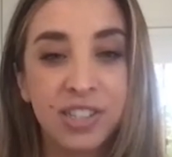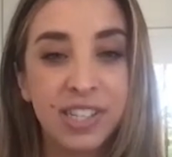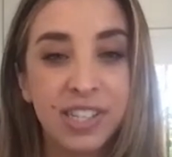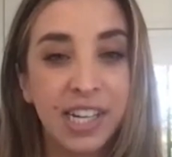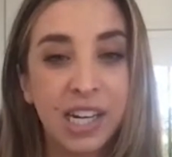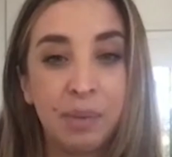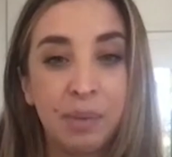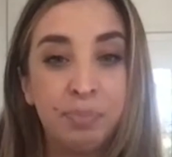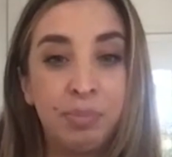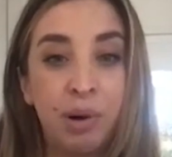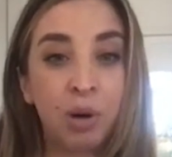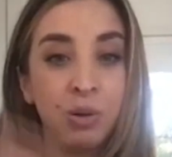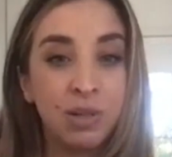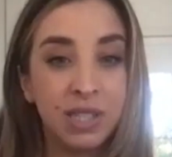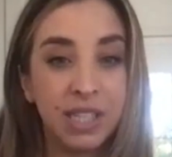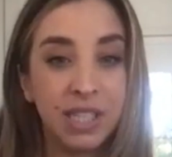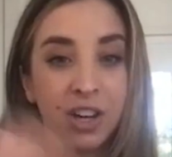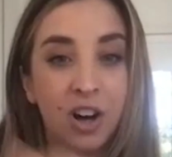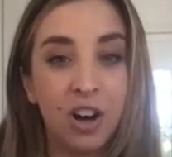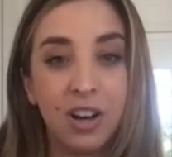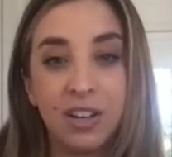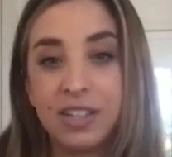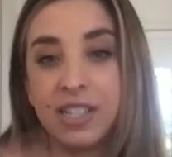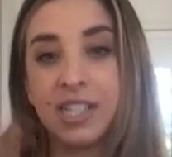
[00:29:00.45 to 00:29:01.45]
not just like I'm
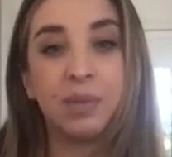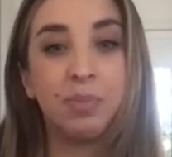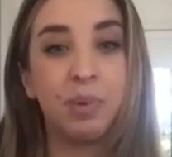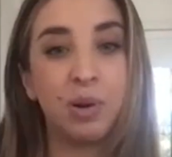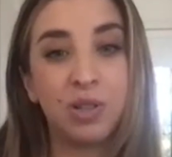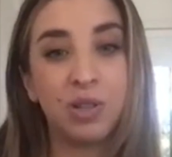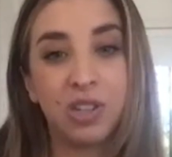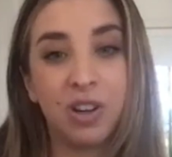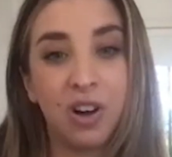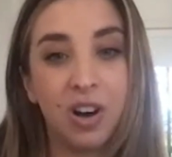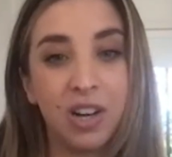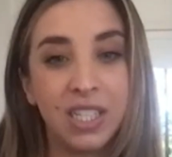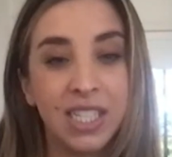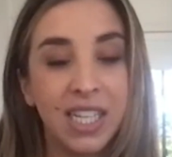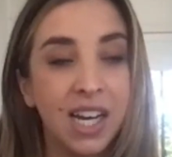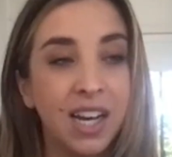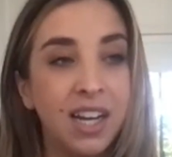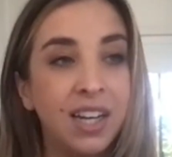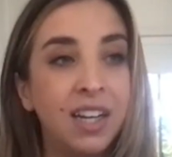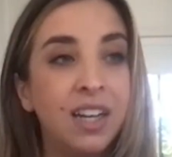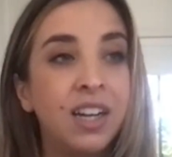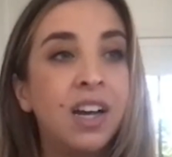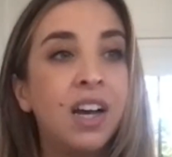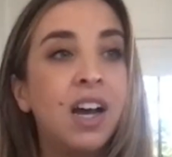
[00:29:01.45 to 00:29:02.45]
posting content to post
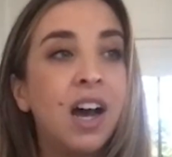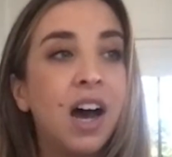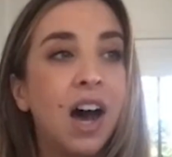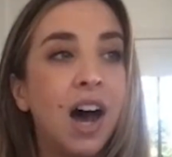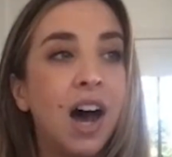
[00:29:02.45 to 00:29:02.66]
content.